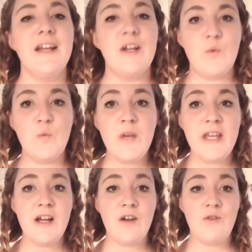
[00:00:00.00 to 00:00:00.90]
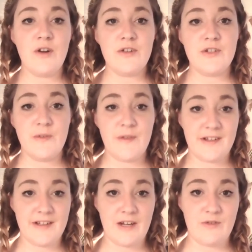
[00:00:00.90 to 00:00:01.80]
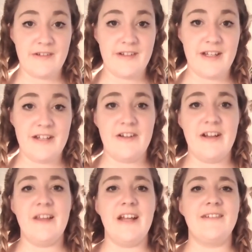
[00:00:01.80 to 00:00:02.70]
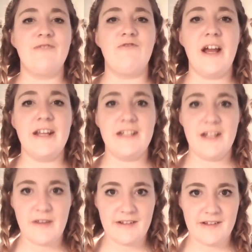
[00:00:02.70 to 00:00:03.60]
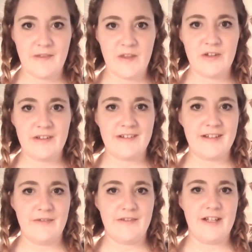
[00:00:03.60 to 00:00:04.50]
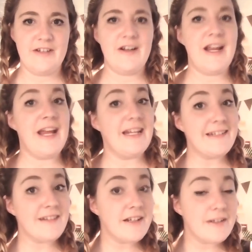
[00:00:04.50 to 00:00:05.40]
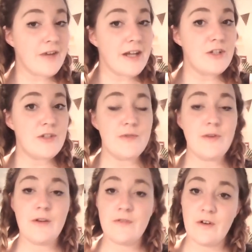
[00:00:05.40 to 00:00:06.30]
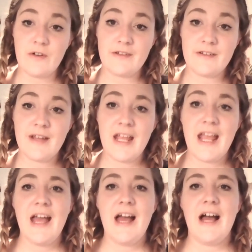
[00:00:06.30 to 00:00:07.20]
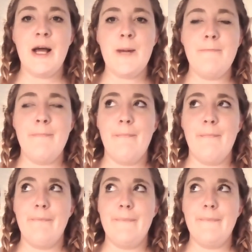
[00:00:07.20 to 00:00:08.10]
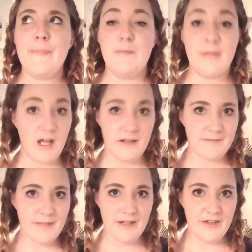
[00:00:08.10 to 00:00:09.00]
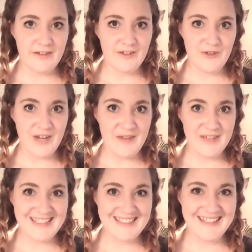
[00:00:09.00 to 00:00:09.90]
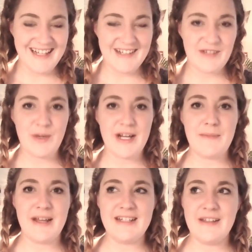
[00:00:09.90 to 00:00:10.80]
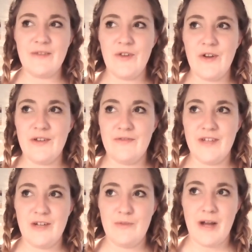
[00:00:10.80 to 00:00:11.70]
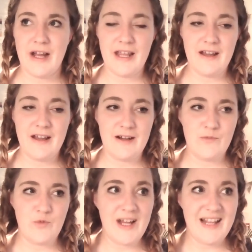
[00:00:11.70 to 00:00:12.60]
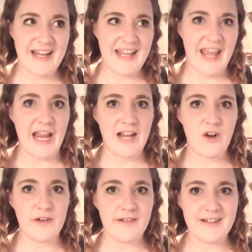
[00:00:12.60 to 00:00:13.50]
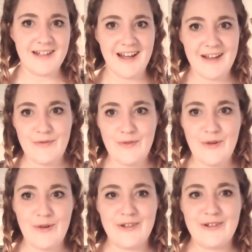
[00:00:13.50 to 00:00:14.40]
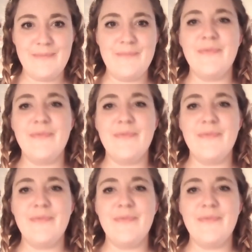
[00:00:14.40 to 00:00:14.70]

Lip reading: We go on to the Sacral Center, and that's right under the Self Center, and it's undefined too, of course, because manifestors don't have it. That's what I meant in the first video by we're lacking constant life force.